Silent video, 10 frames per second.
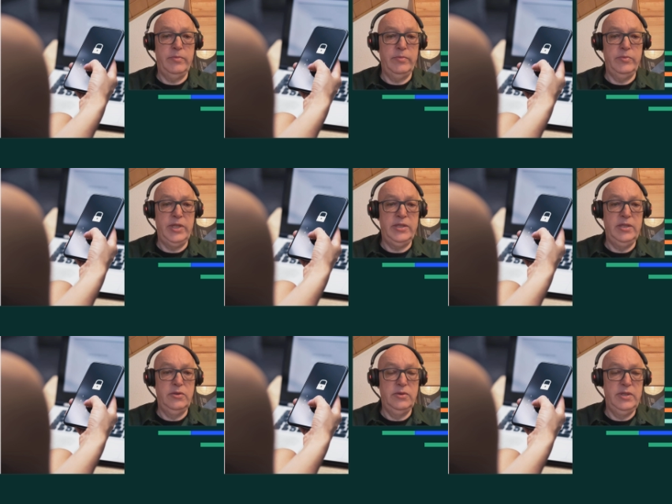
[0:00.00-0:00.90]
we
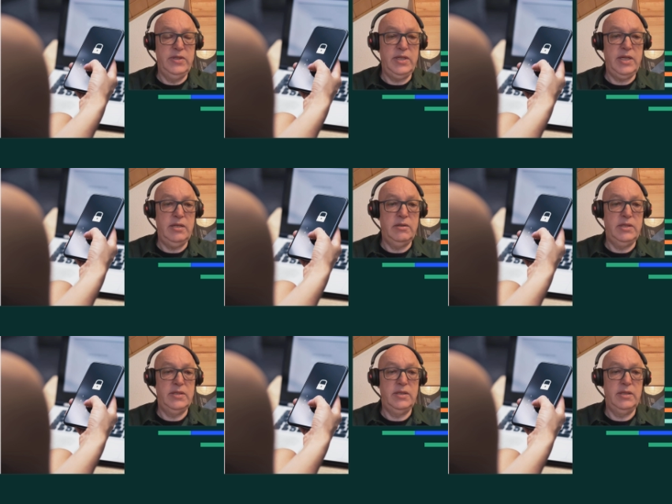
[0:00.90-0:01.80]
adhere to these
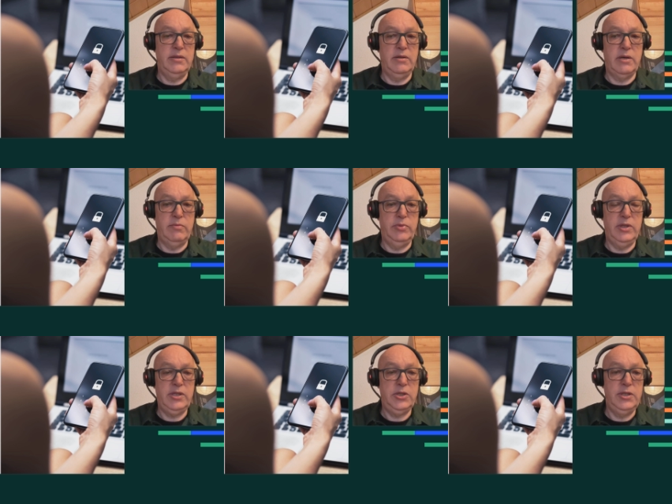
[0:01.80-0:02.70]
standards in our
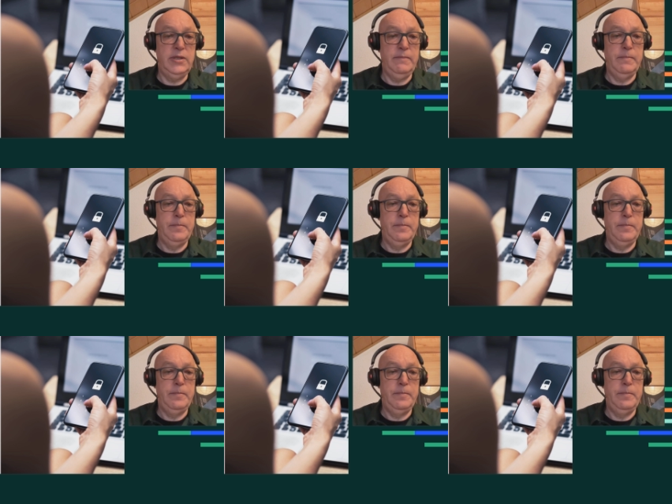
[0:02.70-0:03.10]
production